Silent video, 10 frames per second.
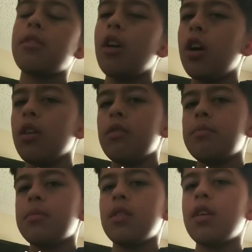so
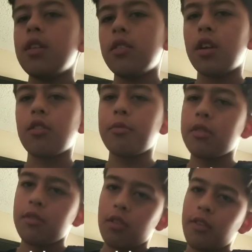you guys
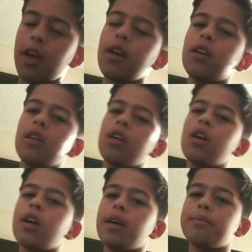must have saw that
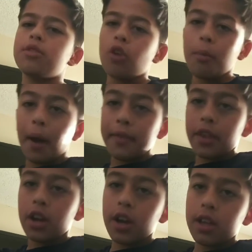don't
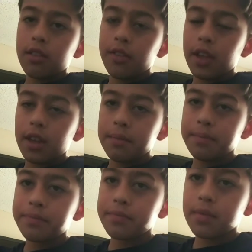mind the nuggets thing
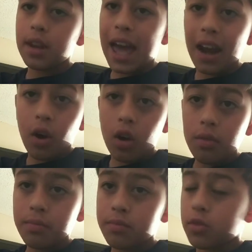at
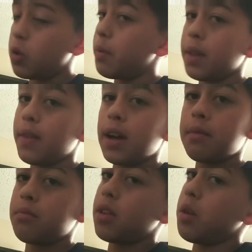all don't mind
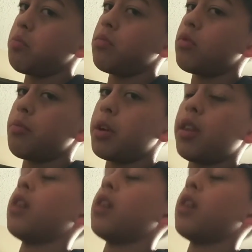that okay don't